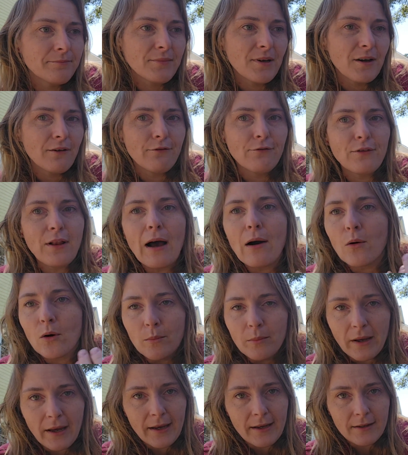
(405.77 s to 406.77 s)
a flower
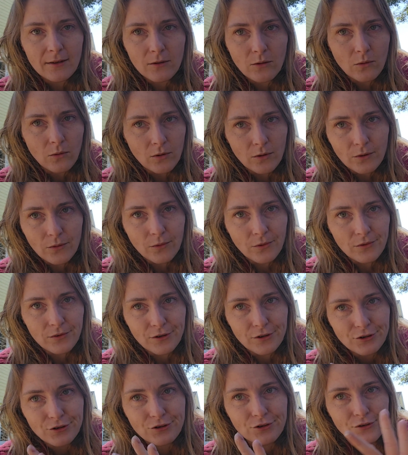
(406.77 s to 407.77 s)
bed or
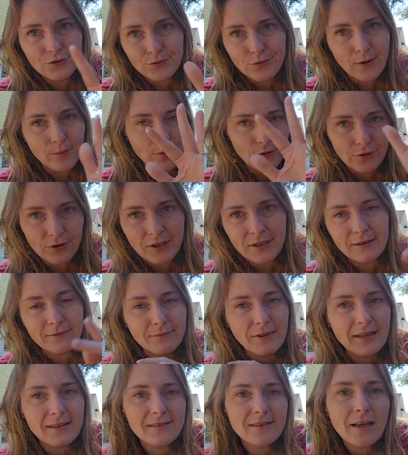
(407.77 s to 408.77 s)
their shrubbery
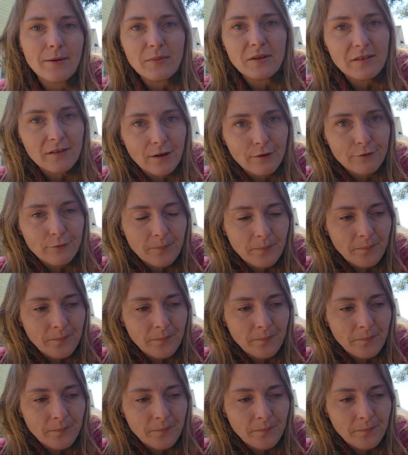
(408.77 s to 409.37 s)
landscaping stuff.